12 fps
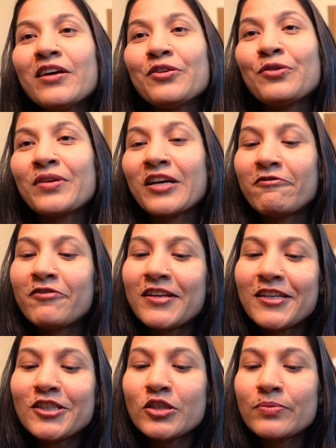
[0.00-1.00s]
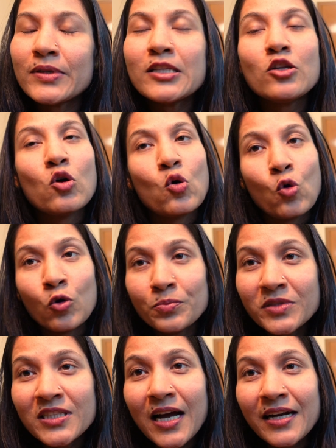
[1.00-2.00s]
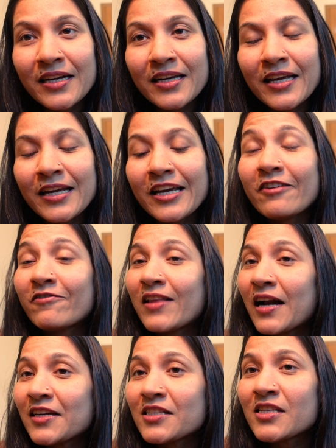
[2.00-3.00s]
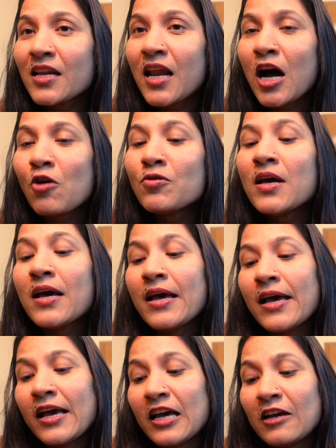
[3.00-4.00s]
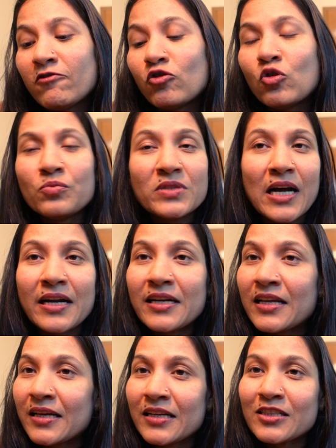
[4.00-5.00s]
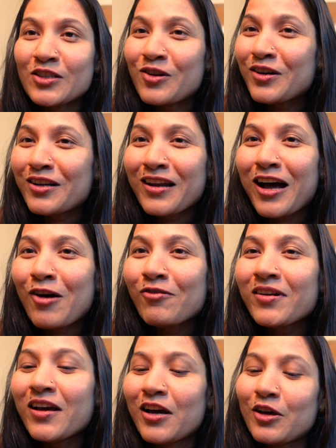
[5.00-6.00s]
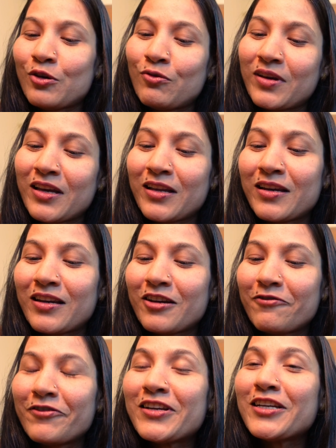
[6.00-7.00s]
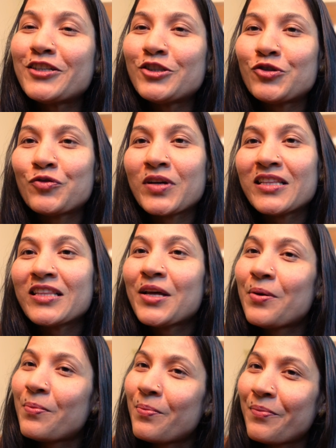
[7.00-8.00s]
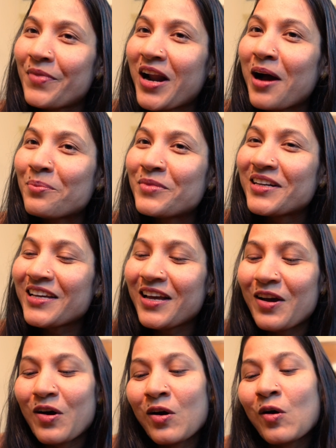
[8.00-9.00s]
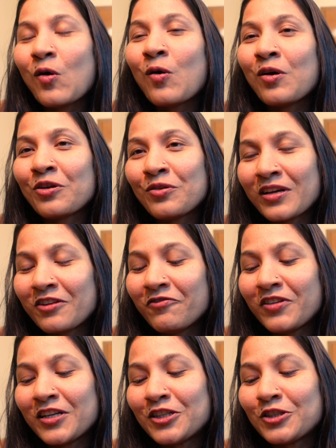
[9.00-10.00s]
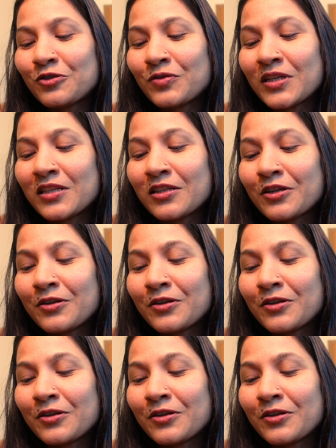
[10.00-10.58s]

you can finish with Om chanting if that is allowed. If Om chanting is not allowed, you can finish with Brahmari, or you can finish with